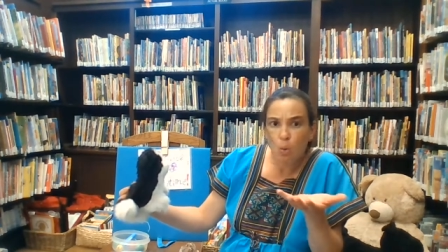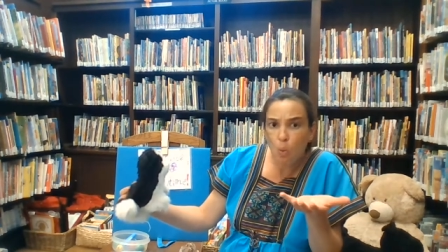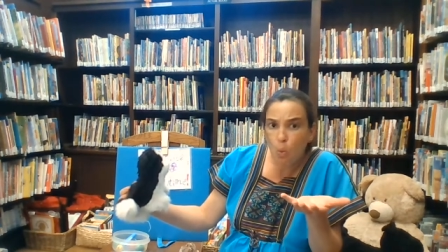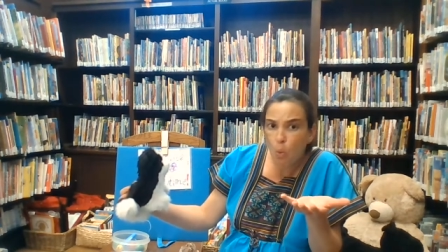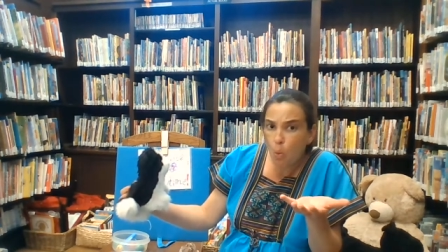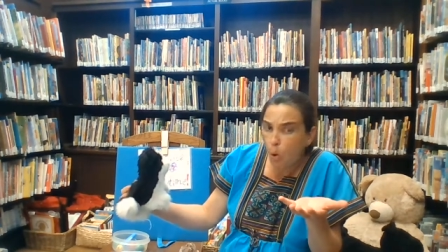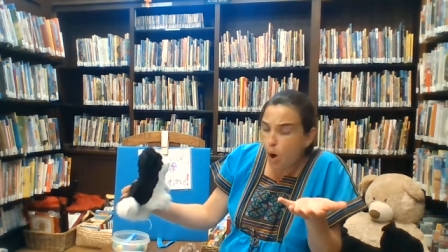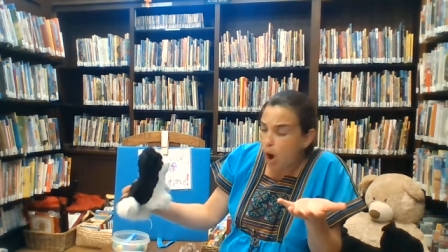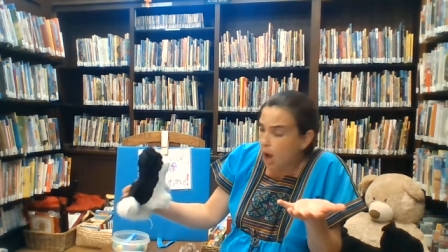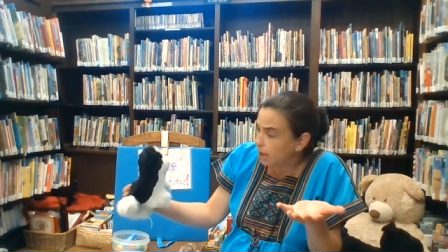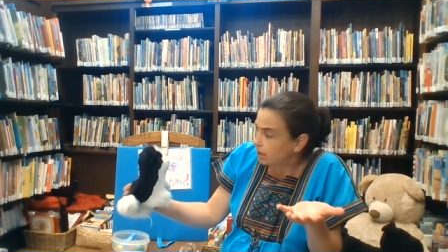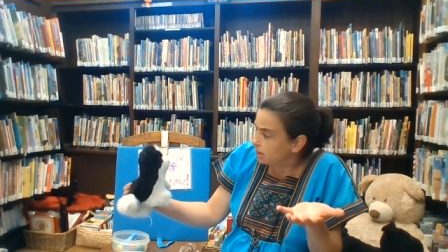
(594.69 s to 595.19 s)

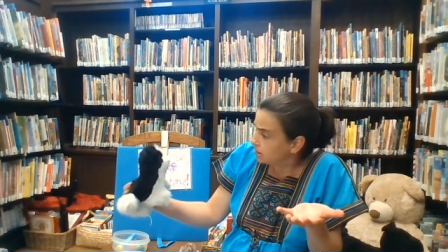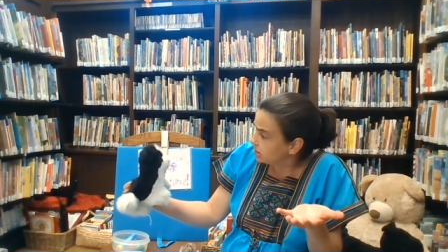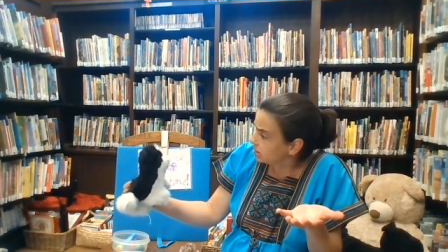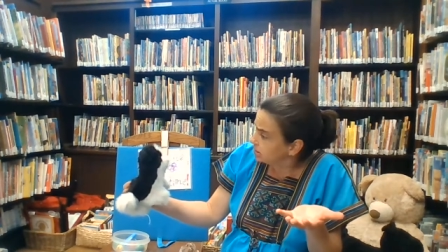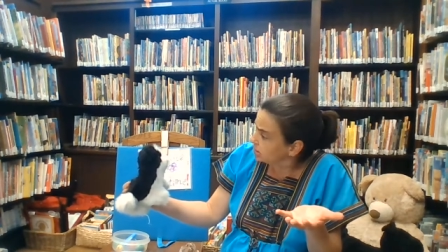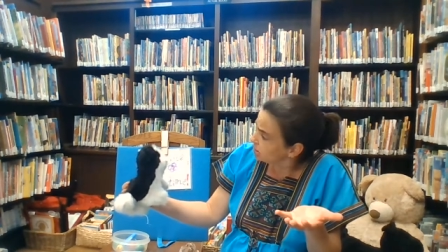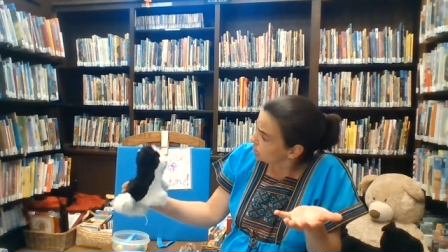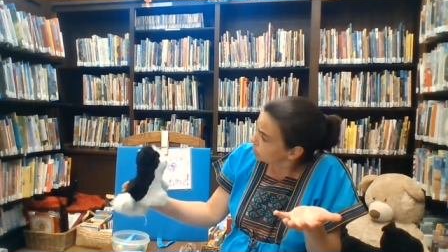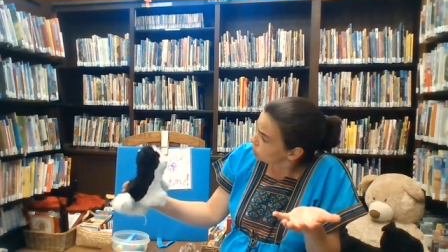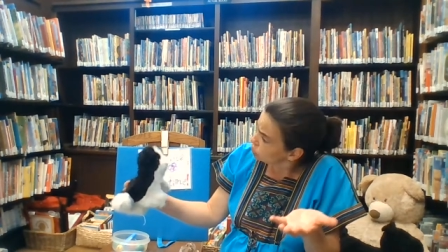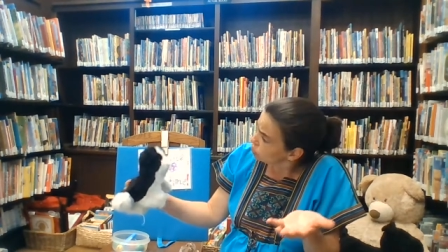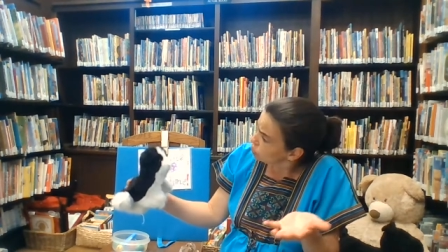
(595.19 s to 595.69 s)
what
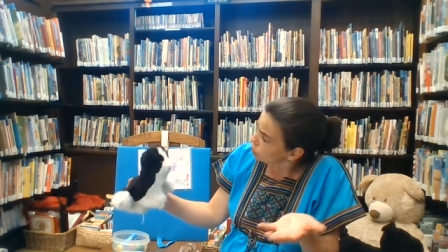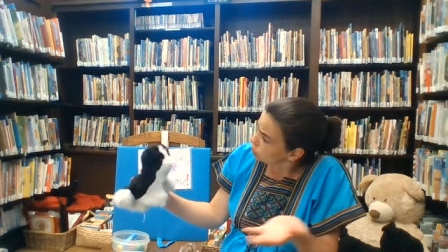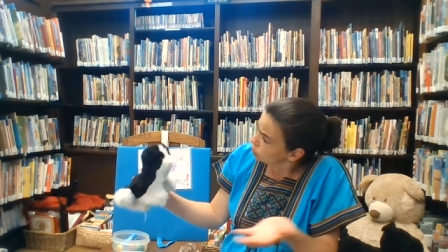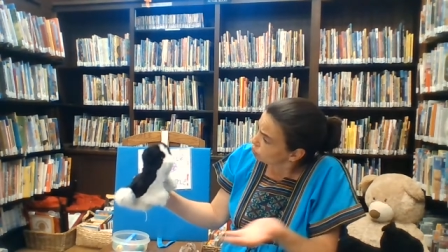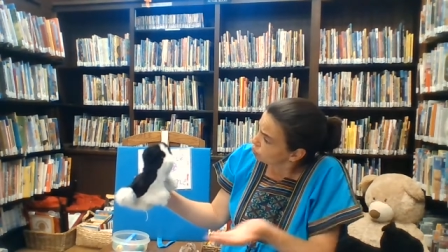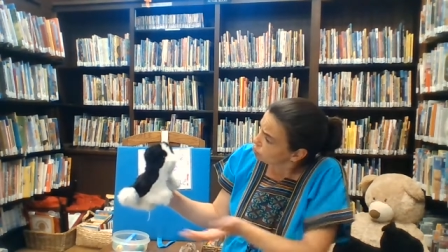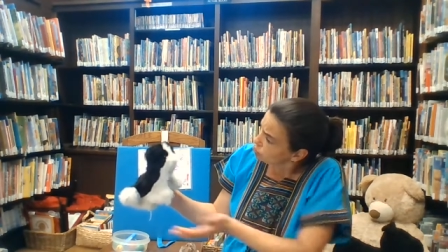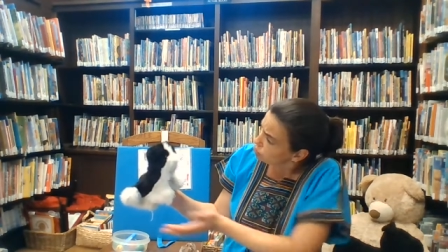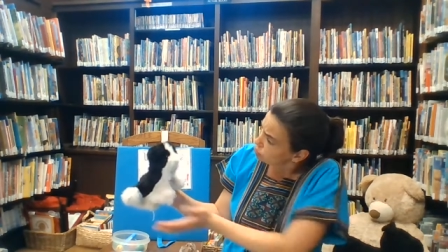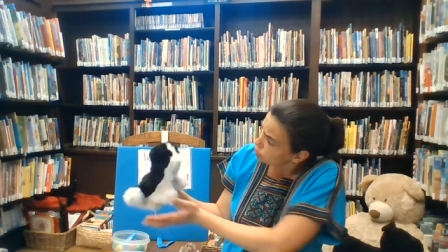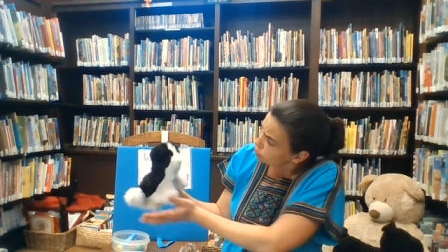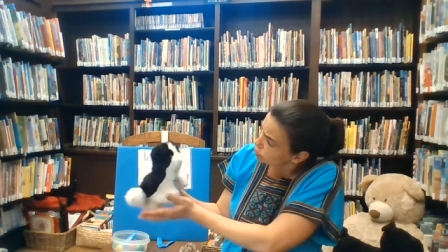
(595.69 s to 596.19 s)
did
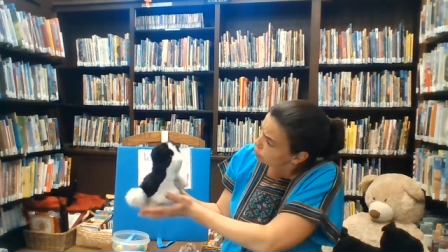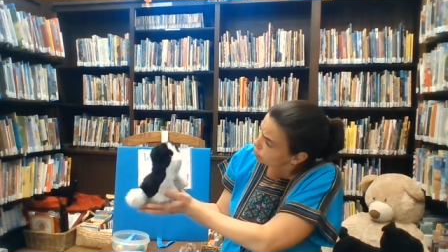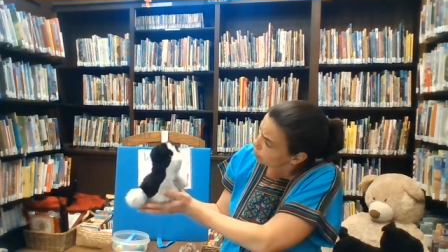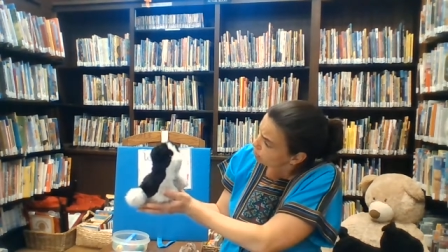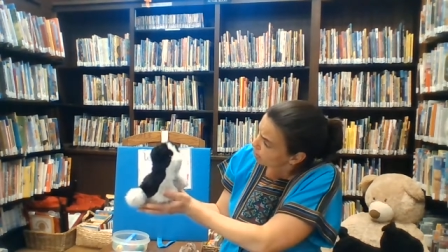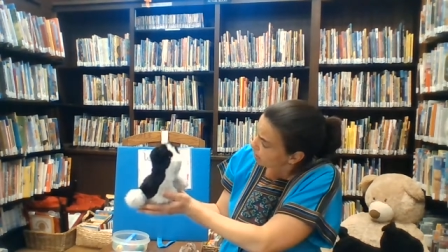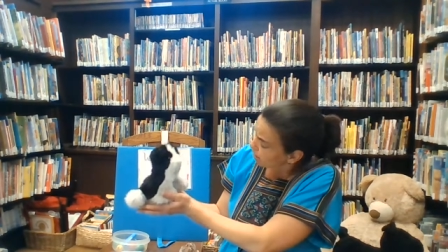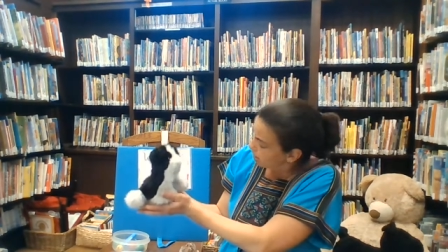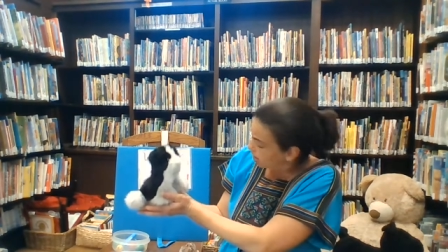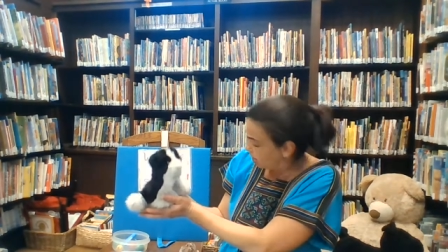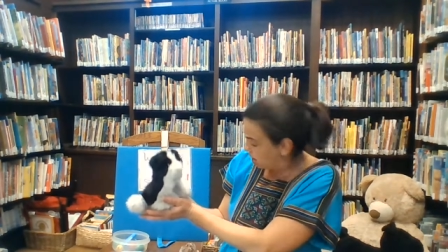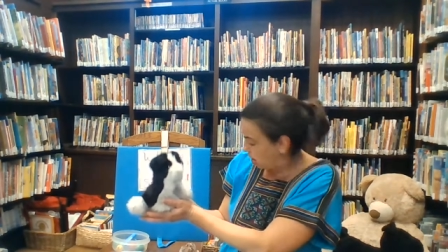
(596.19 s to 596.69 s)
you do
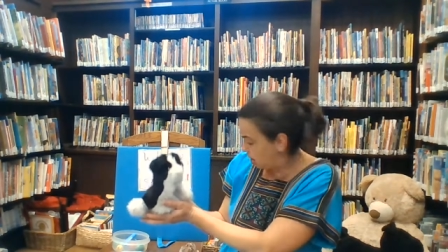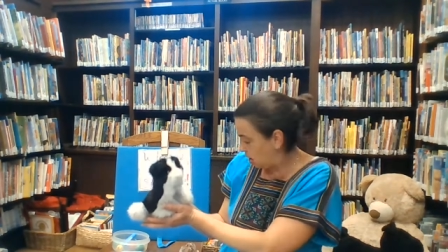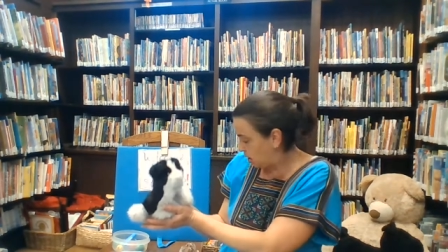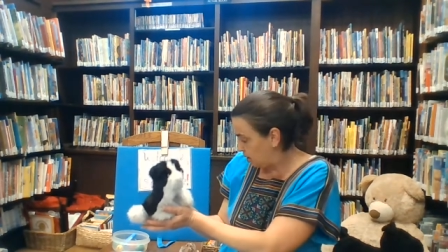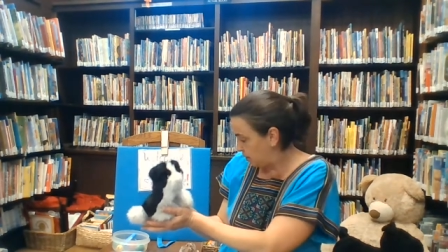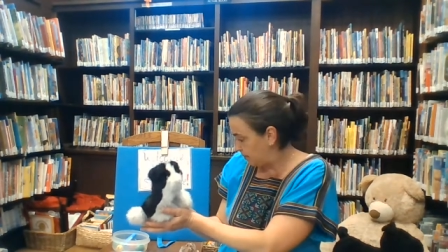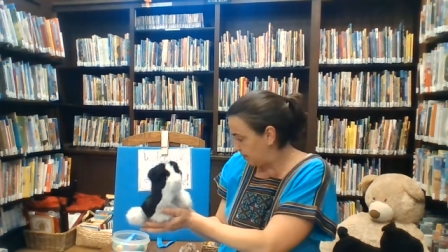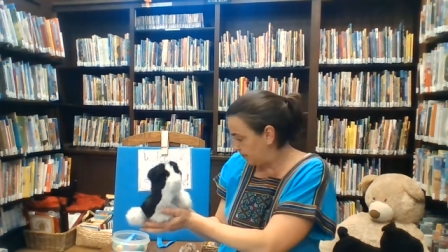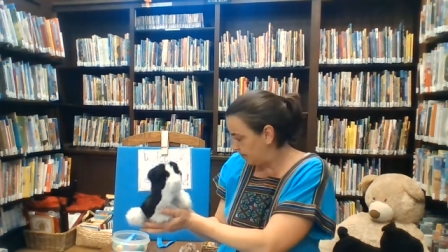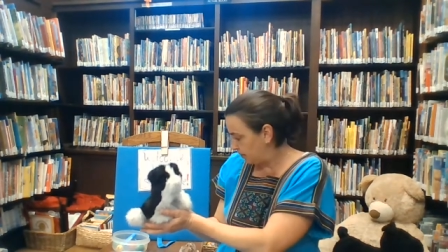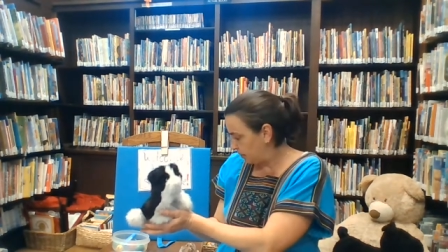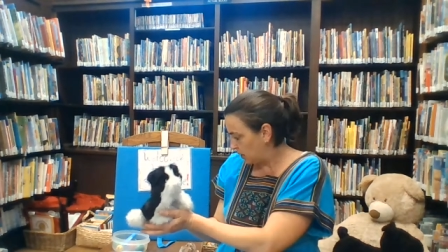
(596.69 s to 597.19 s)
there?